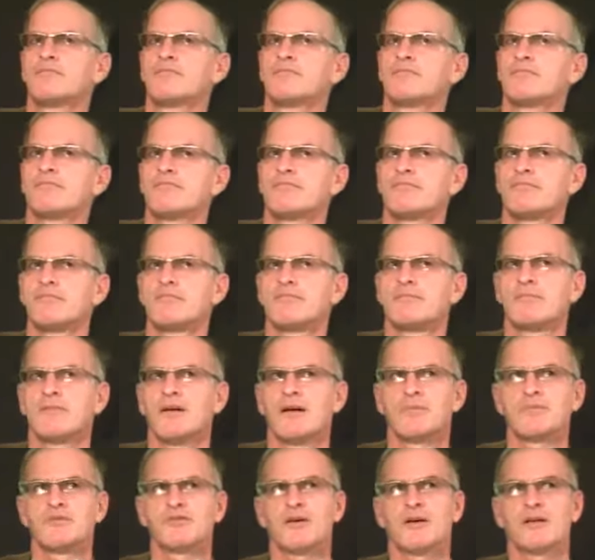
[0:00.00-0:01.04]

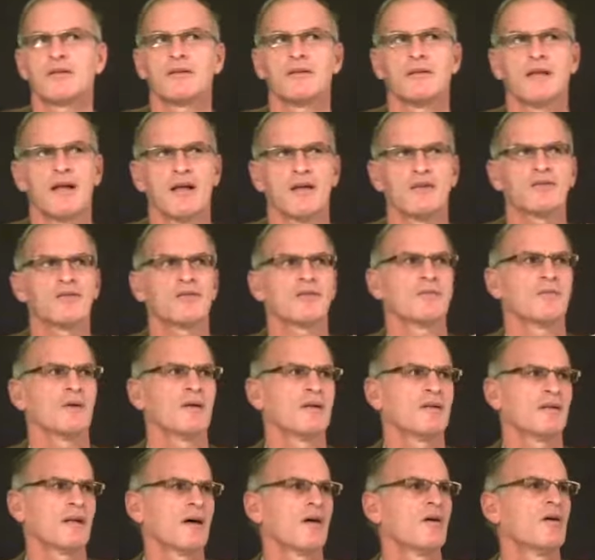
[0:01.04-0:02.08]
I'm trying to
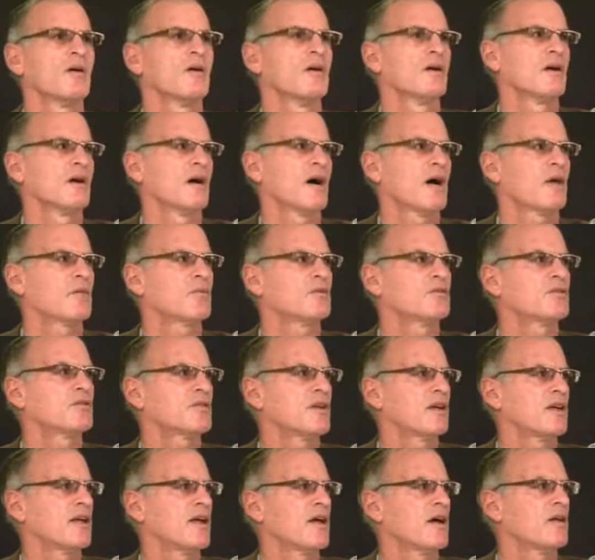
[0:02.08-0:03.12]
estimate now, I would
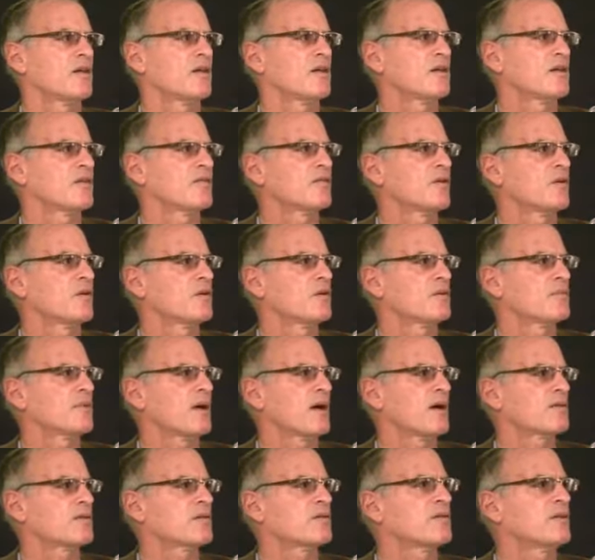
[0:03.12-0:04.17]
say it devoted
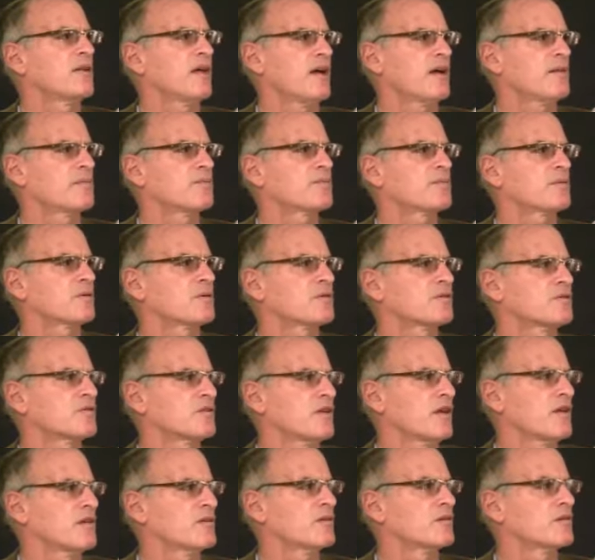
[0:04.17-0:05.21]
about
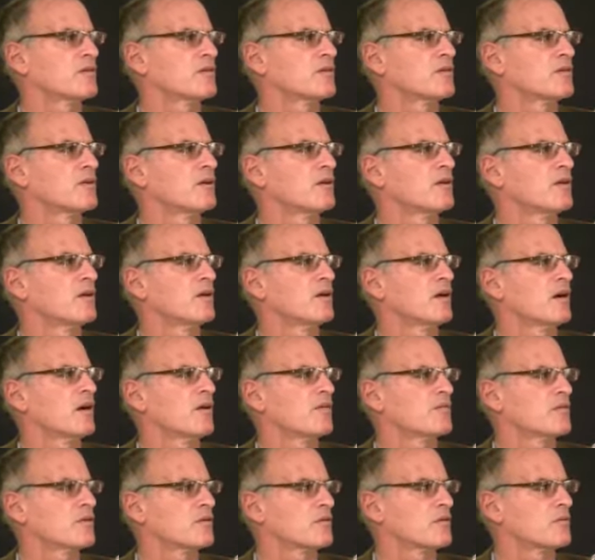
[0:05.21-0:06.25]
10%
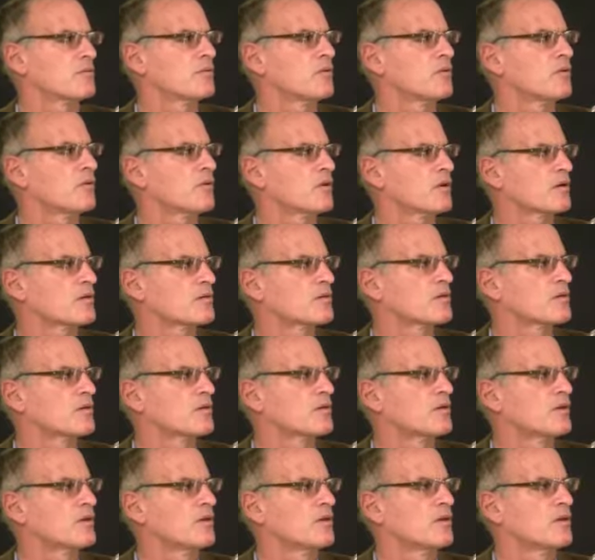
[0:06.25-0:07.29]
of the report
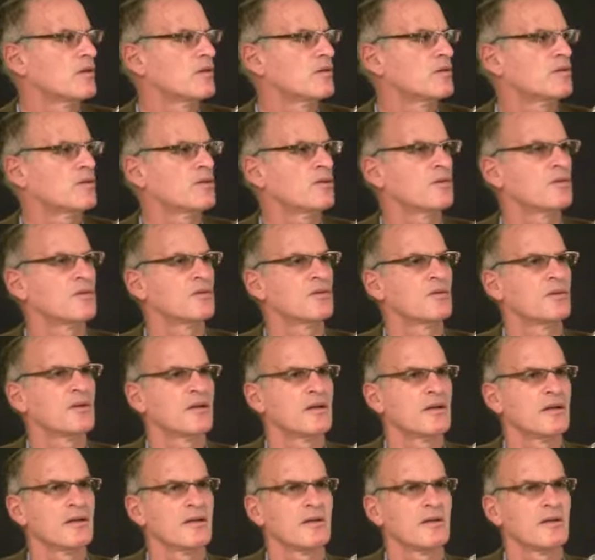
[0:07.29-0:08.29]
to